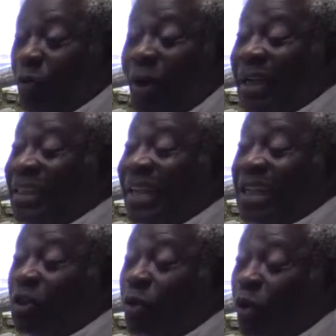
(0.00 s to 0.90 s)
were
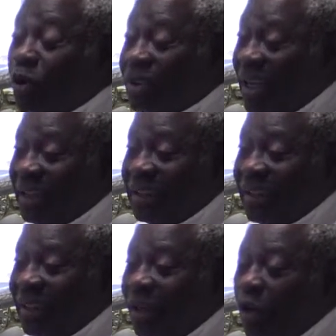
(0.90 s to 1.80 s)
either slaughtered
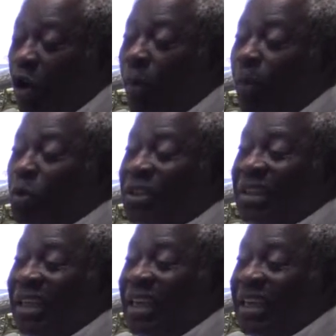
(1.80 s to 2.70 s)
or
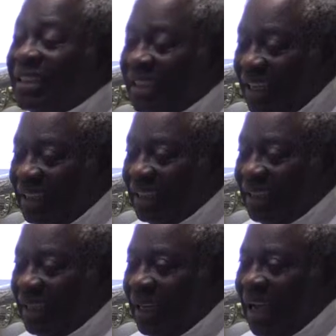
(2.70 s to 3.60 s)
mutilated,
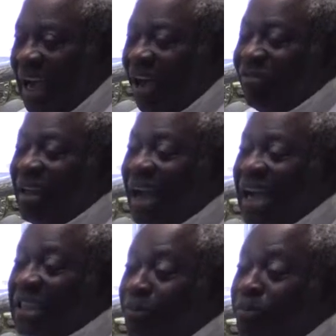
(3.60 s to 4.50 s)
had their head